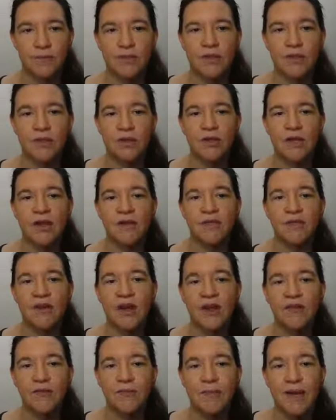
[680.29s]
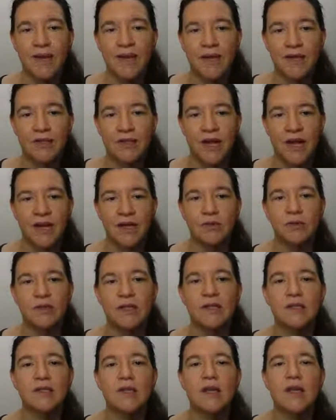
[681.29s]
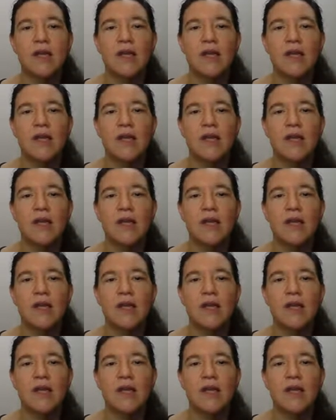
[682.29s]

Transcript: So there are 5 main categories,